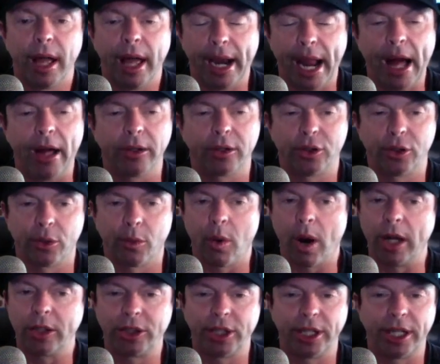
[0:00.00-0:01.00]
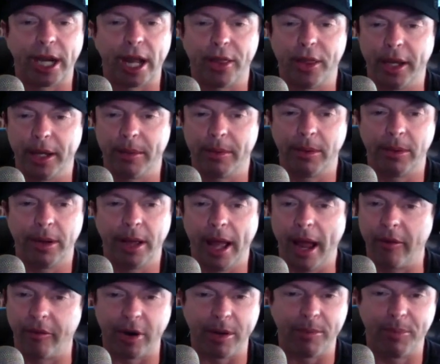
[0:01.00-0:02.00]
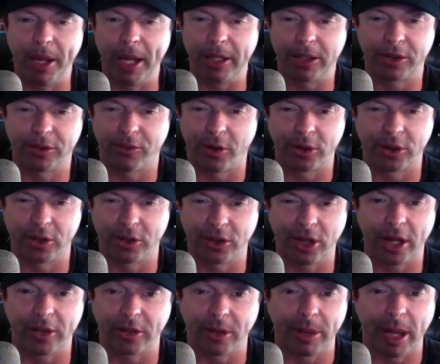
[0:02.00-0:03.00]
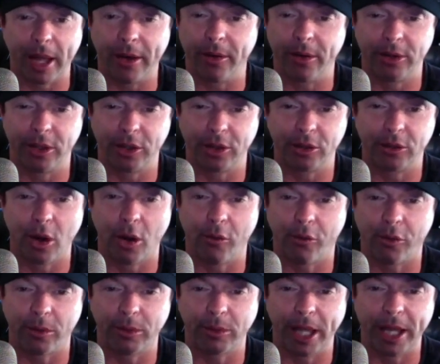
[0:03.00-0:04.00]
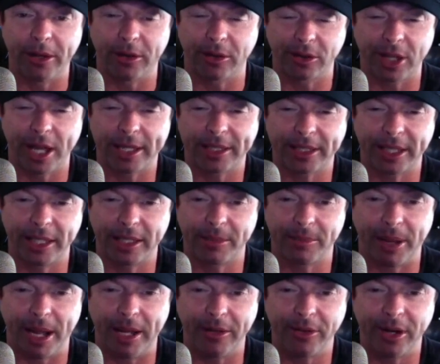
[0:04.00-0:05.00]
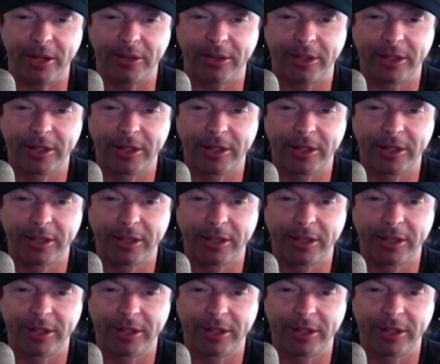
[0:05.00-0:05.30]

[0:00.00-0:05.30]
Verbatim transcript: and Alex, you're watching it, I think, every pitch versus us. I mean, I don't know. Did you go from Lakers last night to Padres?